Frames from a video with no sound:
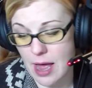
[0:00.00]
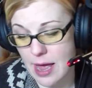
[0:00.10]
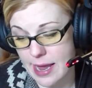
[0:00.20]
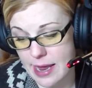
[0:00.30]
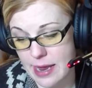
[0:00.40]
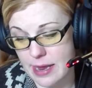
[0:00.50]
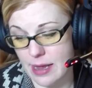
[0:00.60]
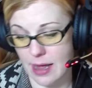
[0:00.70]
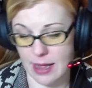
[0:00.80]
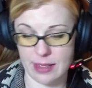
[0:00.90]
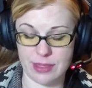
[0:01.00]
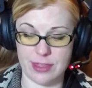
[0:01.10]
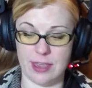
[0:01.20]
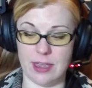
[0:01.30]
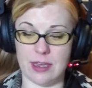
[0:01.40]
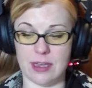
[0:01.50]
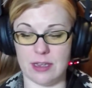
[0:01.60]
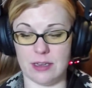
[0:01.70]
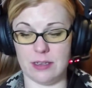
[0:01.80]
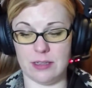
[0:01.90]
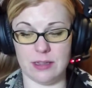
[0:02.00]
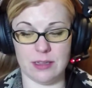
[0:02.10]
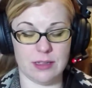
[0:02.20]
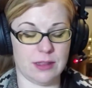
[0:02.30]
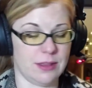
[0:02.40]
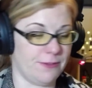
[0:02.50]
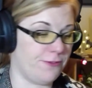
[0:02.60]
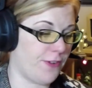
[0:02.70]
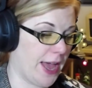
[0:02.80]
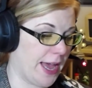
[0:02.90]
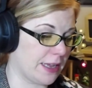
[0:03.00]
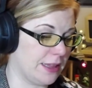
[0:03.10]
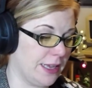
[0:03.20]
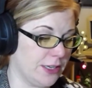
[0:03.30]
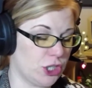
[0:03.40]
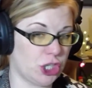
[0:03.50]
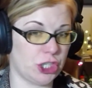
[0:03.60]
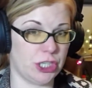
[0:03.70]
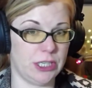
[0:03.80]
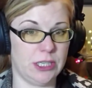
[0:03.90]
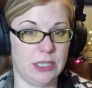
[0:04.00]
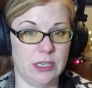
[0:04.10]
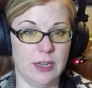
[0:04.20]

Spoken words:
I think the fact that she